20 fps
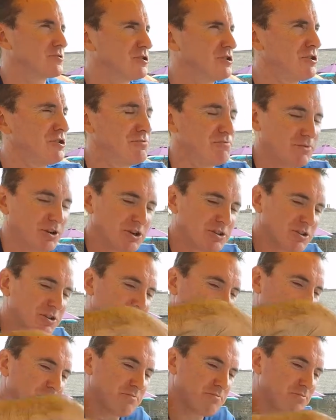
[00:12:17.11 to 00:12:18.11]
Do you? I don't,
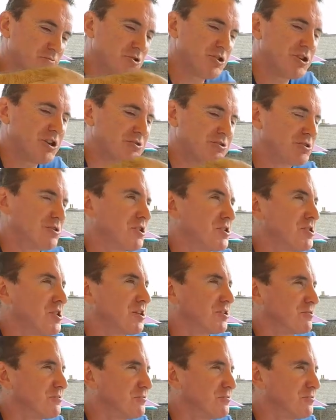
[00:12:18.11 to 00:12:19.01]
I, you don't do the knuckle.